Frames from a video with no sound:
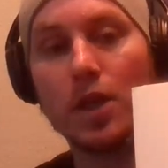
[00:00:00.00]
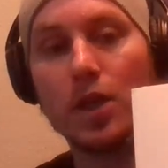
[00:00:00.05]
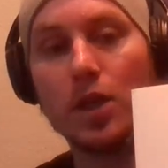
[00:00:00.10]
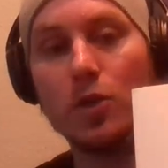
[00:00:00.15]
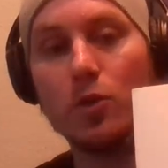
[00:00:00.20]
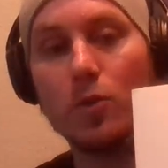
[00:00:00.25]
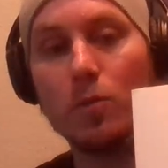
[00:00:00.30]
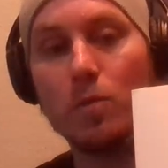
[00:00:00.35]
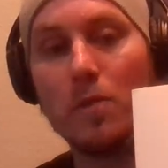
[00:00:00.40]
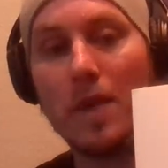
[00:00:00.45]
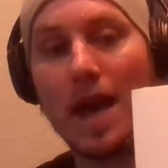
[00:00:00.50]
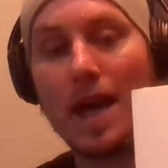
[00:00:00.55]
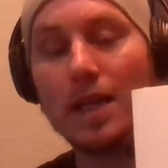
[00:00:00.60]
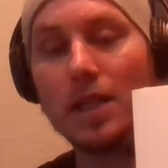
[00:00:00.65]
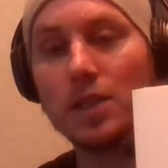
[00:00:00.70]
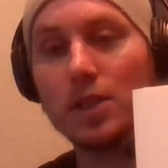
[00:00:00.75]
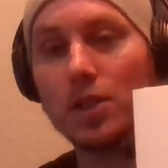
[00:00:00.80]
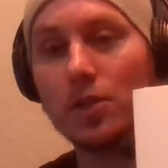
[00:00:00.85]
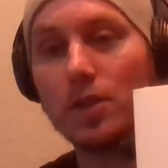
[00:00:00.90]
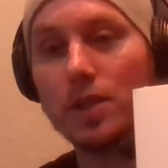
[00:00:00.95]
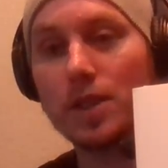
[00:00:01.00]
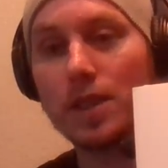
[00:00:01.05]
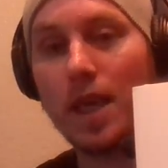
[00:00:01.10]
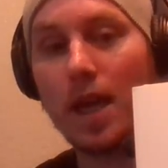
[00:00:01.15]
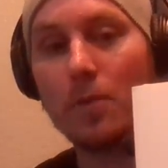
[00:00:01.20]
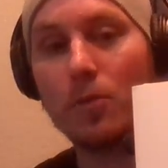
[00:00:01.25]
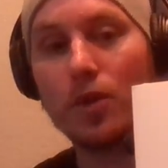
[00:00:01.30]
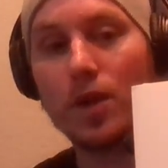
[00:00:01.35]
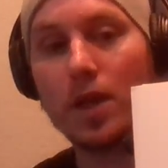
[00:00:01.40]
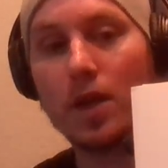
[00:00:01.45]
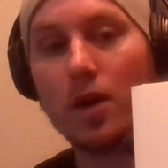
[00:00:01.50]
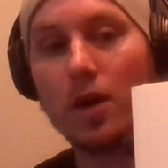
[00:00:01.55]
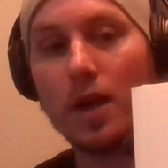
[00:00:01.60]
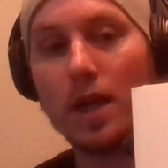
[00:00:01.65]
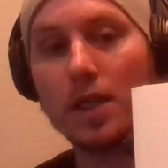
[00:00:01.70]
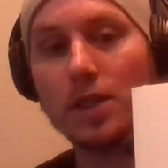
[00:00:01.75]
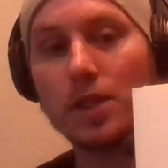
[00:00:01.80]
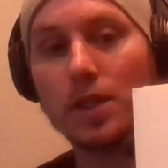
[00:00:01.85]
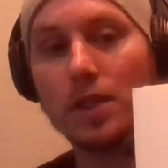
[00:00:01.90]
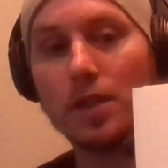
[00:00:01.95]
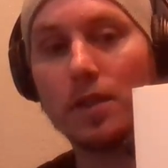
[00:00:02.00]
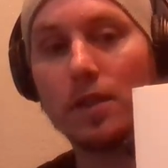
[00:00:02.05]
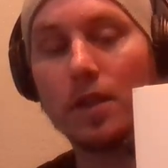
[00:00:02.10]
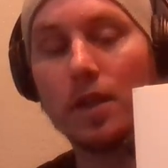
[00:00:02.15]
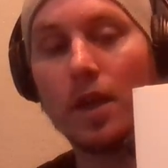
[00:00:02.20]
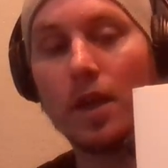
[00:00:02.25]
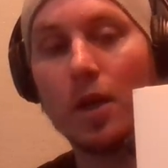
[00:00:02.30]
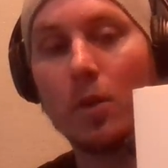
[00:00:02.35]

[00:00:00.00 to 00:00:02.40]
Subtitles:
you managed to escape reincarnation,